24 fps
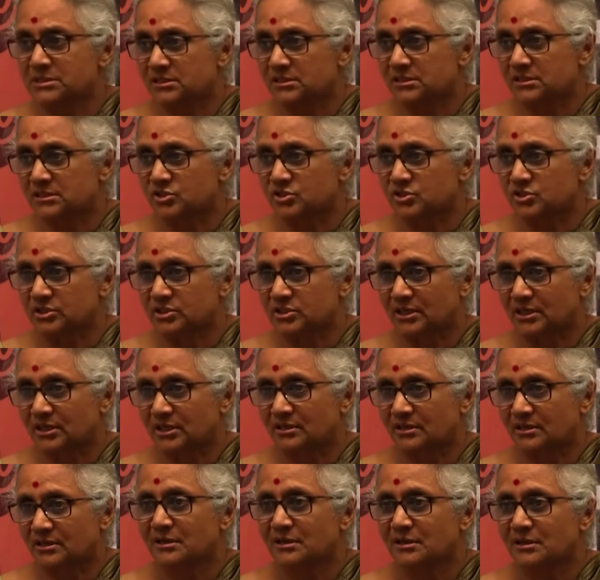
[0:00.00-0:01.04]
Because
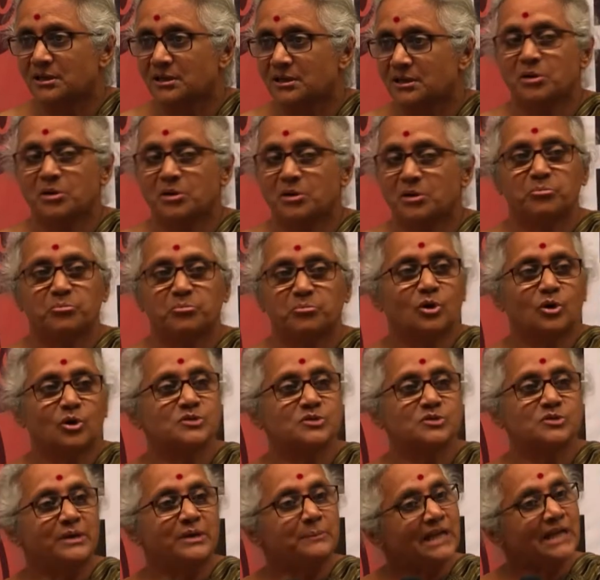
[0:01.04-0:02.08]
people have rights, but
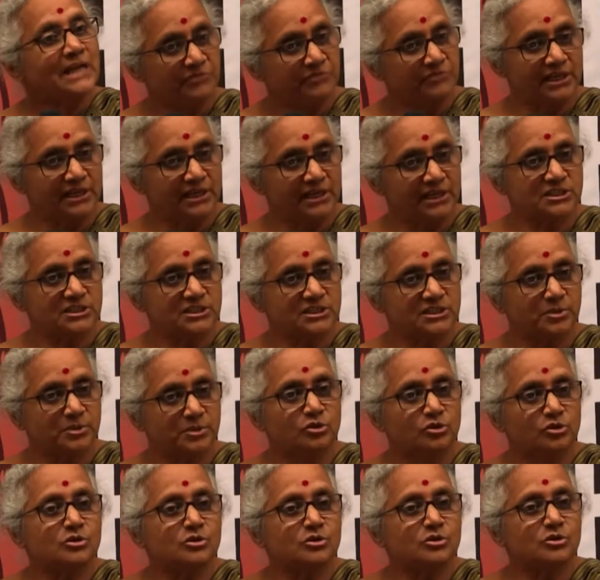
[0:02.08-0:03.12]
those rights have to be
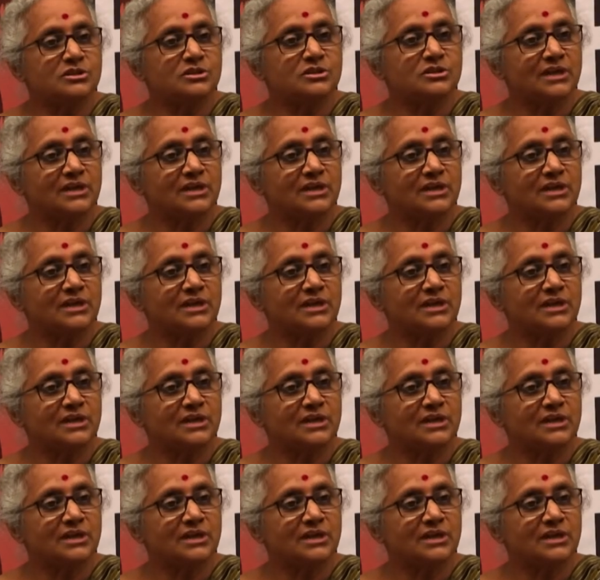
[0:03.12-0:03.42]
ascertained,